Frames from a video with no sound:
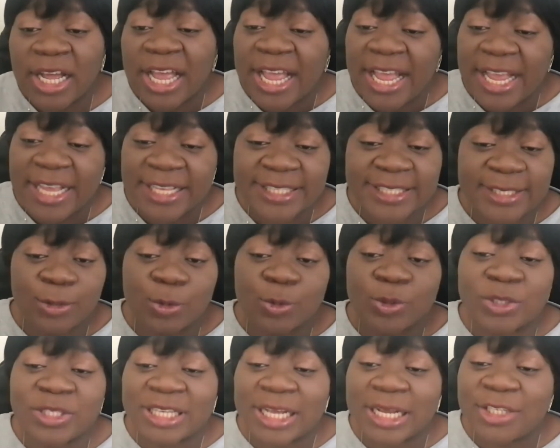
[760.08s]
SEO,
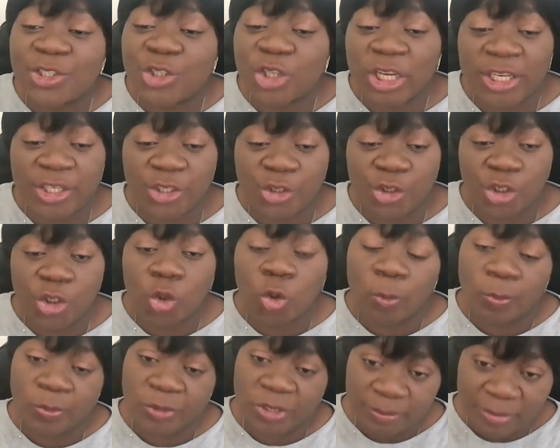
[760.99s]
search engine
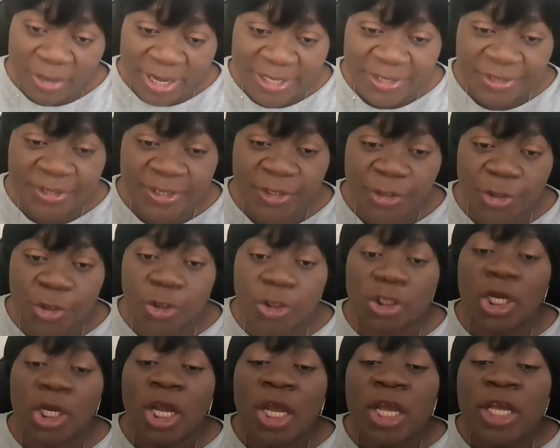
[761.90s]

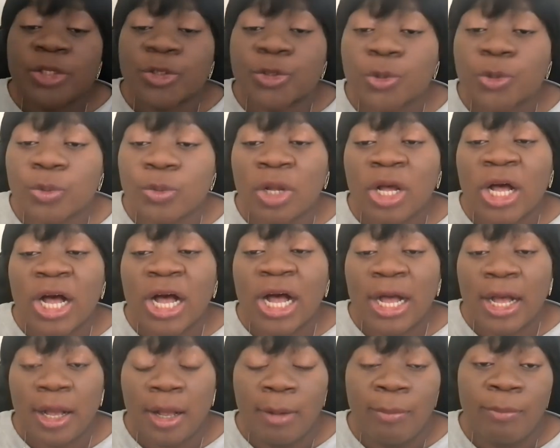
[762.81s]
optimization. So
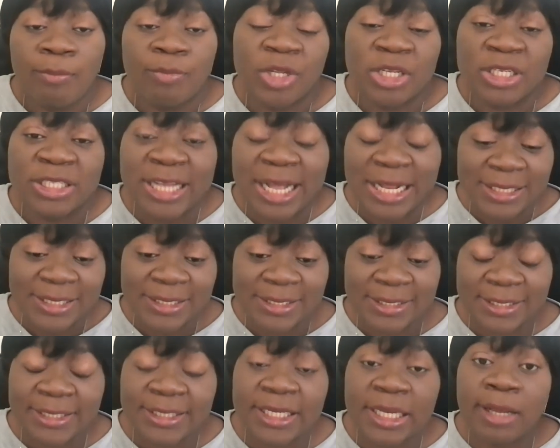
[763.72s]
that
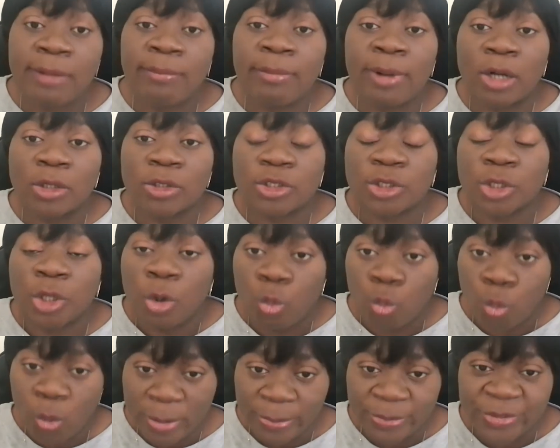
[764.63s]
is it about
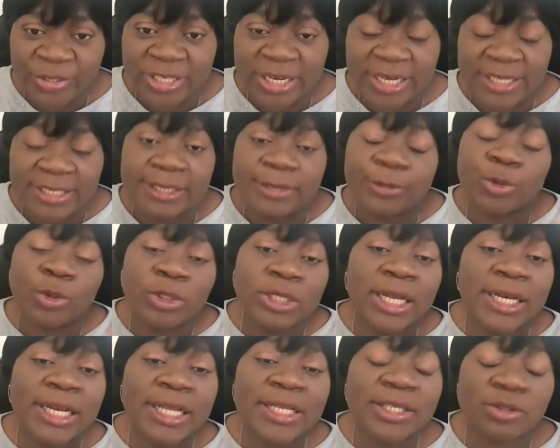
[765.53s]
website. So
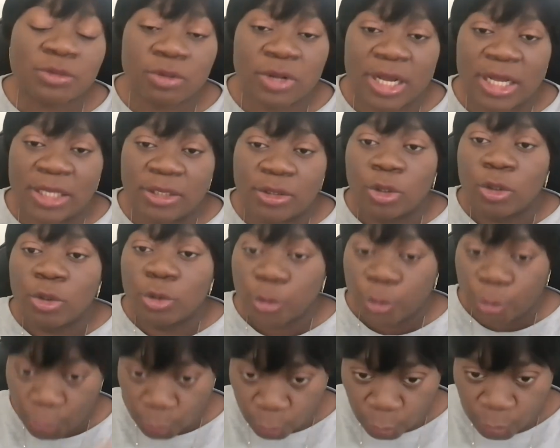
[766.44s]
now let's look at
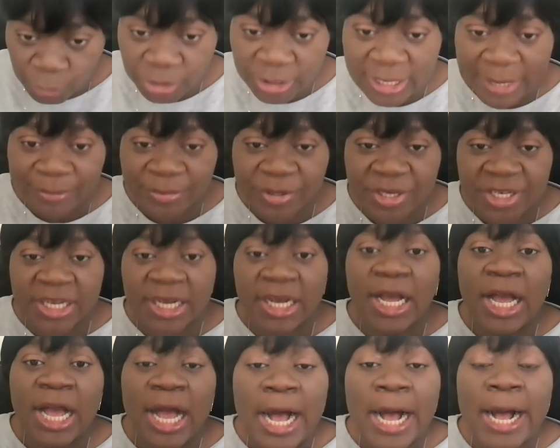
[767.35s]
social media,
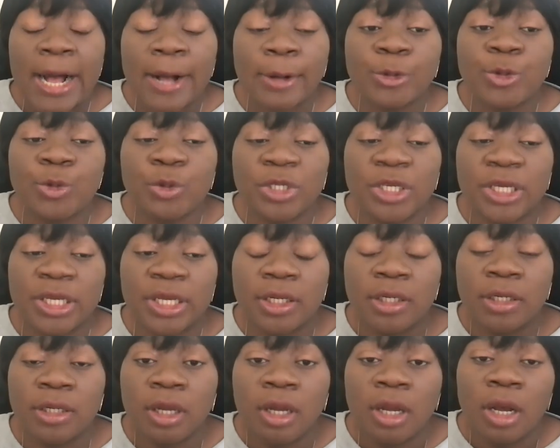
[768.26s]
how you
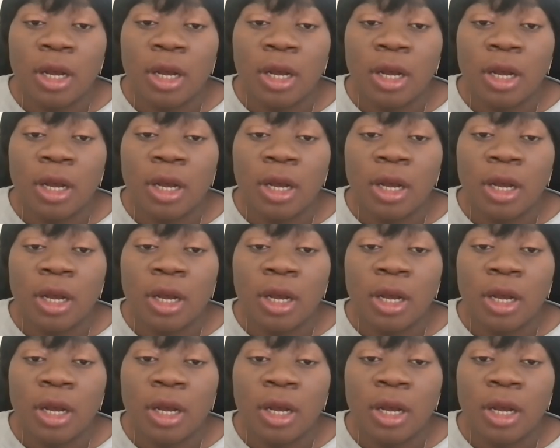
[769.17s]
can